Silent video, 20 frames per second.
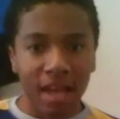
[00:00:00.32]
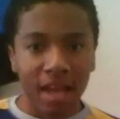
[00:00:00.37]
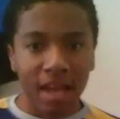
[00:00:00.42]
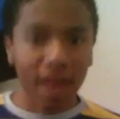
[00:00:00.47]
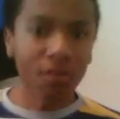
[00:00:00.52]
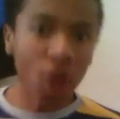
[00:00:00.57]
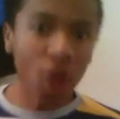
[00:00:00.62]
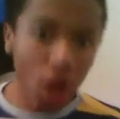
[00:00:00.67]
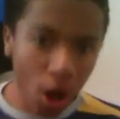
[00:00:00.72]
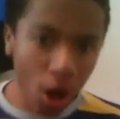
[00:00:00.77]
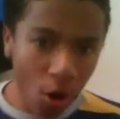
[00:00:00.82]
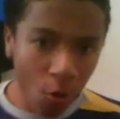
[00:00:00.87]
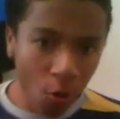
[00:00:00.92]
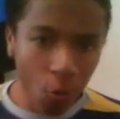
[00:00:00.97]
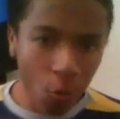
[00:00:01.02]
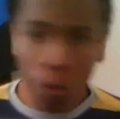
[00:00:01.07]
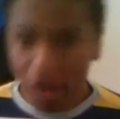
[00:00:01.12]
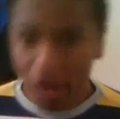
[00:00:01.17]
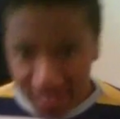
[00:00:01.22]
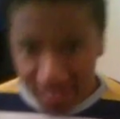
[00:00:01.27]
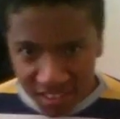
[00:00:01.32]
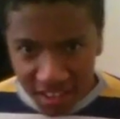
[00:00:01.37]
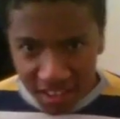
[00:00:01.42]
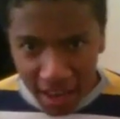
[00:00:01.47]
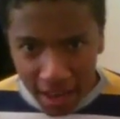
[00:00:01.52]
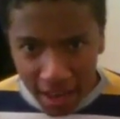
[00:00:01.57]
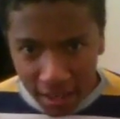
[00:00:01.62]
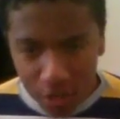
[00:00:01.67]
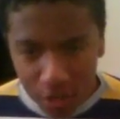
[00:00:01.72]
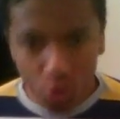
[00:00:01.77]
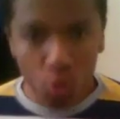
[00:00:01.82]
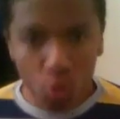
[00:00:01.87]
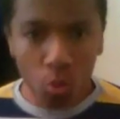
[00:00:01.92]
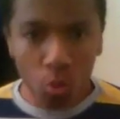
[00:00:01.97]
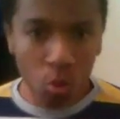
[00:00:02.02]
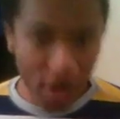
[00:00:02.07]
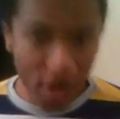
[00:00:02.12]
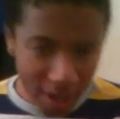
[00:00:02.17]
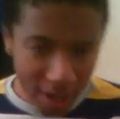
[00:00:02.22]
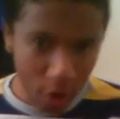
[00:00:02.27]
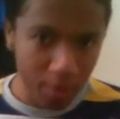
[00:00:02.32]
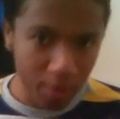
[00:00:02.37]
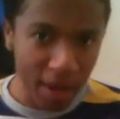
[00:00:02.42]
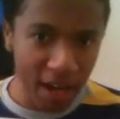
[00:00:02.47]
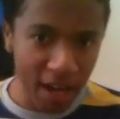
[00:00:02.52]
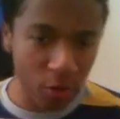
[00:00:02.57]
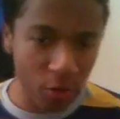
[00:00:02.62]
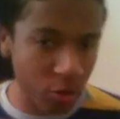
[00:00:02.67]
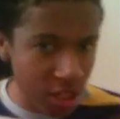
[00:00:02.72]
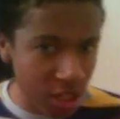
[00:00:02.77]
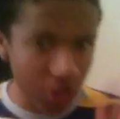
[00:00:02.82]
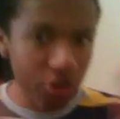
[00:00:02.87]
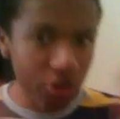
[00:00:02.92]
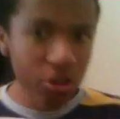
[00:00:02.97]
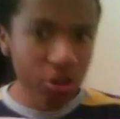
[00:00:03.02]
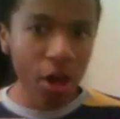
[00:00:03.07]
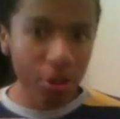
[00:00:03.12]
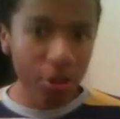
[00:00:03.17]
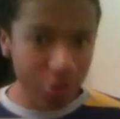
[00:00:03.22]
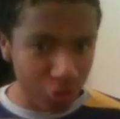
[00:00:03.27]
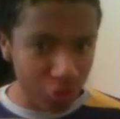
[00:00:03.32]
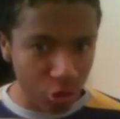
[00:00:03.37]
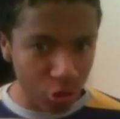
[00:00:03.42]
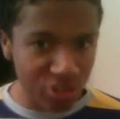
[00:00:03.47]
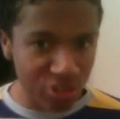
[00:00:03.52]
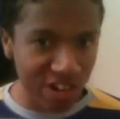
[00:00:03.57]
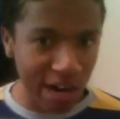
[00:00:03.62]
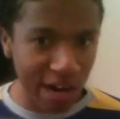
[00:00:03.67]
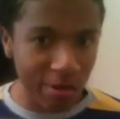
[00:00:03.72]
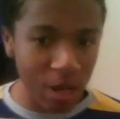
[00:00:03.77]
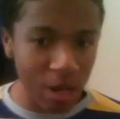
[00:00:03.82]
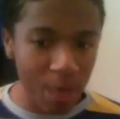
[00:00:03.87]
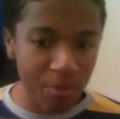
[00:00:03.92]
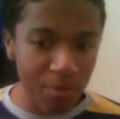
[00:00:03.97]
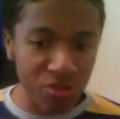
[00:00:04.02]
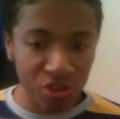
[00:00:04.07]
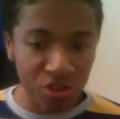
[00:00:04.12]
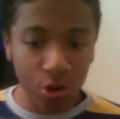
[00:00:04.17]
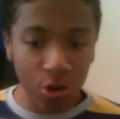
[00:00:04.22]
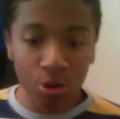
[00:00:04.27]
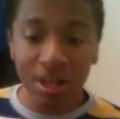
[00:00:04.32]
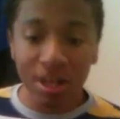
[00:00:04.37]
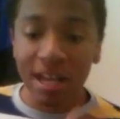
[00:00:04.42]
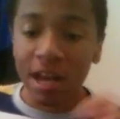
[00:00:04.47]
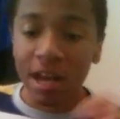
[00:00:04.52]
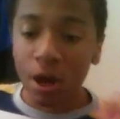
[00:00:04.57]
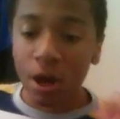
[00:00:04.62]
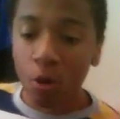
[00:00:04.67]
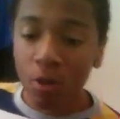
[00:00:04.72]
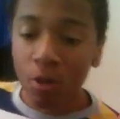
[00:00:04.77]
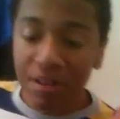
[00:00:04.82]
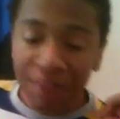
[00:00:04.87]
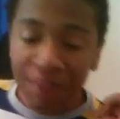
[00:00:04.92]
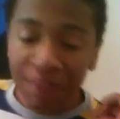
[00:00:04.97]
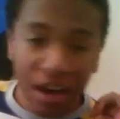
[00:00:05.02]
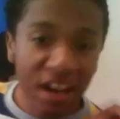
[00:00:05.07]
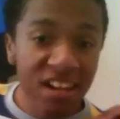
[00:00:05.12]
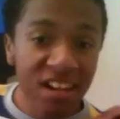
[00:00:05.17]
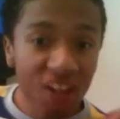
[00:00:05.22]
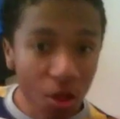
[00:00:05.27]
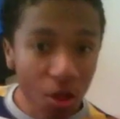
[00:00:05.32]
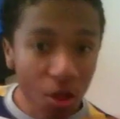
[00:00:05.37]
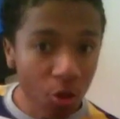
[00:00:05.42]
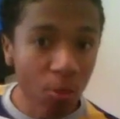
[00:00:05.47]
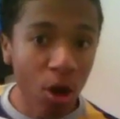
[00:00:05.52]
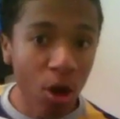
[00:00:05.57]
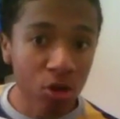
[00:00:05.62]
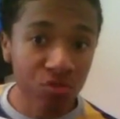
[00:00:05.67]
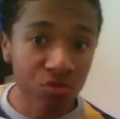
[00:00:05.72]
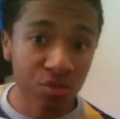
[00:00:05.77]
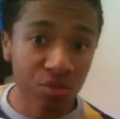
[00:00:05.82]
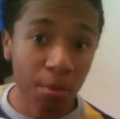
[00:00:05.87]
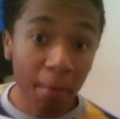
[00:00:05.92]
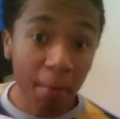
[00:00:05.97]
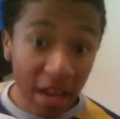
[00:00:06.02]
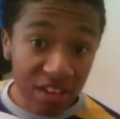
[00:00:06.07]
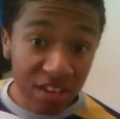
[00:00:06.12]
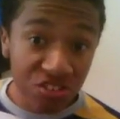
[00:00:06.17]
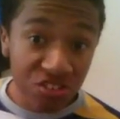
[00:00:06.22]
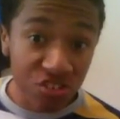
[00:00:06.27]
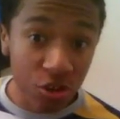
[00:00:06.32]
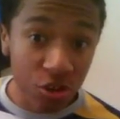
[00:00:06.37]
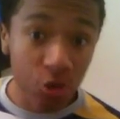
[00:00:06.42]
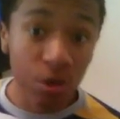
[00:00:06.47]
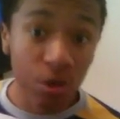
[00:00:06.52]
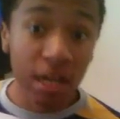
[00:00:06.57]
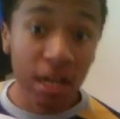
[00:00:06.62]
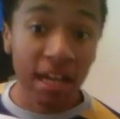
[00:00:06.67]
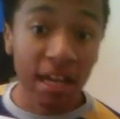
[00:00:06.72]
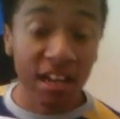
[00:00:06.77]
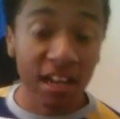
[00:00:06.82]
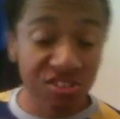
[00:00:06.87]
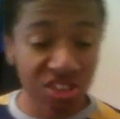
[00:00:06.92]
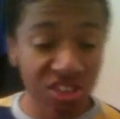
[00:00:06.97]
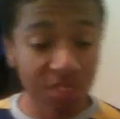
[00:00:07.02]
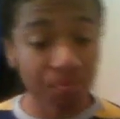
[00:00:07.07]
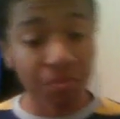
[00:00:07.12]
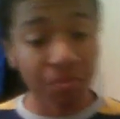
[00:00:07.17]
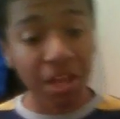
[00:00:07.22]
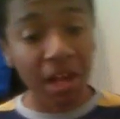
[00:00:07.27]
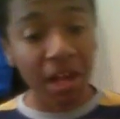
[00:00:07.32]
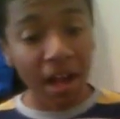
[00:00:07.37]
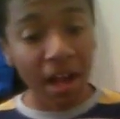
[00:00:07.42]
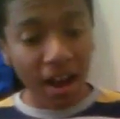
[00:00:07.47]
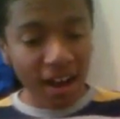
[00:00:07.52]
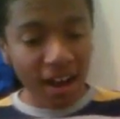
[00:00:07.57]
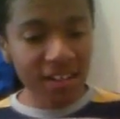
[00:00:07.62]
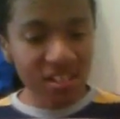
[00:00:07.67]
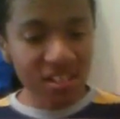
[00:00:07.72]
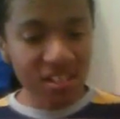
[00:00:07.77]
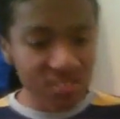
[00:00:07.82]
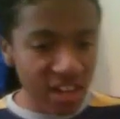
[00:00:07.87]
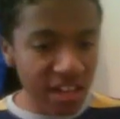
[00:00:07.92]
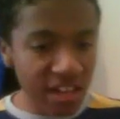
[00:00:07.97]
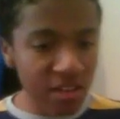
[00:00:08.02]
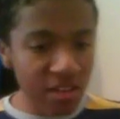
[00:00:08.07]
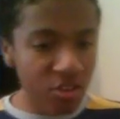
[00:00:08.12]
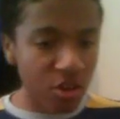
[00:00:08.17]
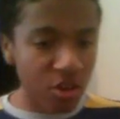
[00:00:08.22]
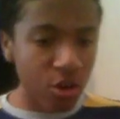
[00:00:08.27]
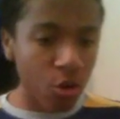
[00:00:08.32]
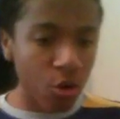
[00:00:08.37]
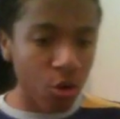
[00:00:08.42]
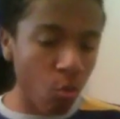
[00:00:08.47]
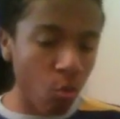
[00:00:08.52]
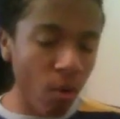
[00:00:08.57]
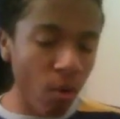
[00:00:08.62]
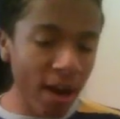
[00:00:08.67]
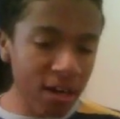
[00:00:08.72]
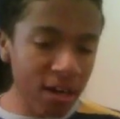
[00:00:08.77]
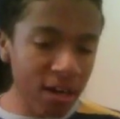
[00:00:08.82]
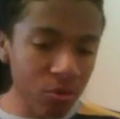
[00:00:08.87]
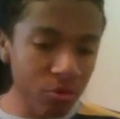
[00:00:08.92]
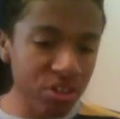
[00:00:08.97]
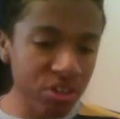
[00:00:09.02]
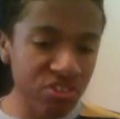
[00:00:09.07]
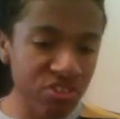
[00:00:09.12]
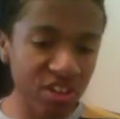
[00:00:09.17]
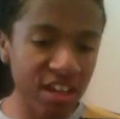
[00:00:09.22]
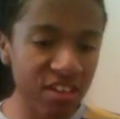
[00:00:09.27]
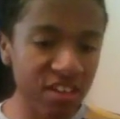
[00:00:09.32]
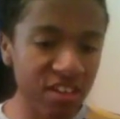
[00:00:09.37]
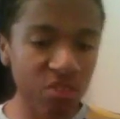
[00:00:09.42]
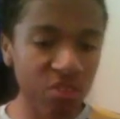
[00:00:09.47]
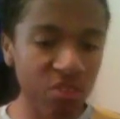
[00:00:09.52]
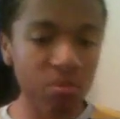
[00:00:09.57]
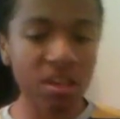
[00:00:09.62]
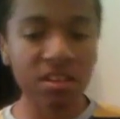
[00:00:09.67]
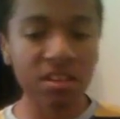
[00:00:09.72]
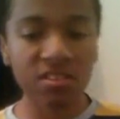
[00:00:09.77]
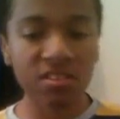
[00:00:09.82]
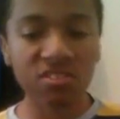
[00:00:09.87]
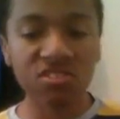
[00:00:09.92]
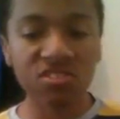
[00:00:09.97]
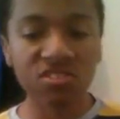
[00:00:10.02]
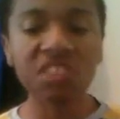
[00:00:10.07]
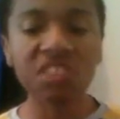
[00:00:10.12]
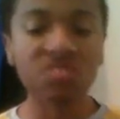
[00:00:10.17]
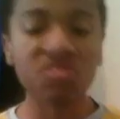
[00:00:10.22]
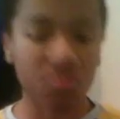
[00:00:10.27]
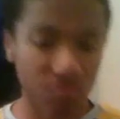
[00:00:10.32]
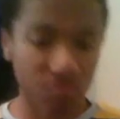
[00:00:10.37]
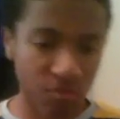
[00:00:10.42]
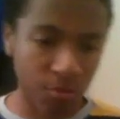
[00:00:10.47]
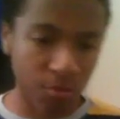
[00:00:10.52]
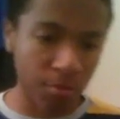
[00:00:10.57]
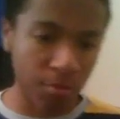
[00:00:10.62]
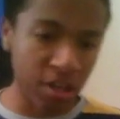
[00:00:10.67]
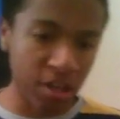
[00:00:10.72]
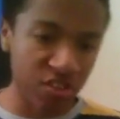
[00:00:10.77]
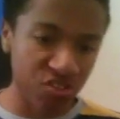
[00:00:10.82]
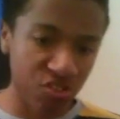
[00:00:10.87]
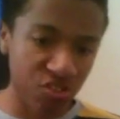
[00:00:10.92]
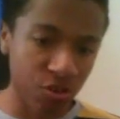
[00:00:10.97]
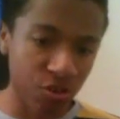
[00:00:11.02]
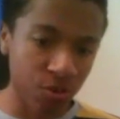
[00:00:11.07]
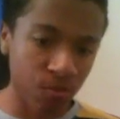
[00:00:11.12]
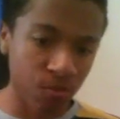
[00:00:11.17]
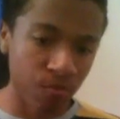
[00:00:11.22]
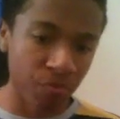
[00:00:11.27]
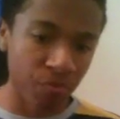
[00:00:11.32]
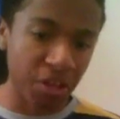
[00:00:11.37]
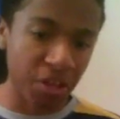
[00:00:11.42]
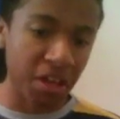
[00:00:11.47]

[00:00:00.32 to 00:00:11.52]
Hello, once again, we are back with another Toy Tirade episode. We've got another model from Maisto, except I decided, why don't we take something decent from Maisto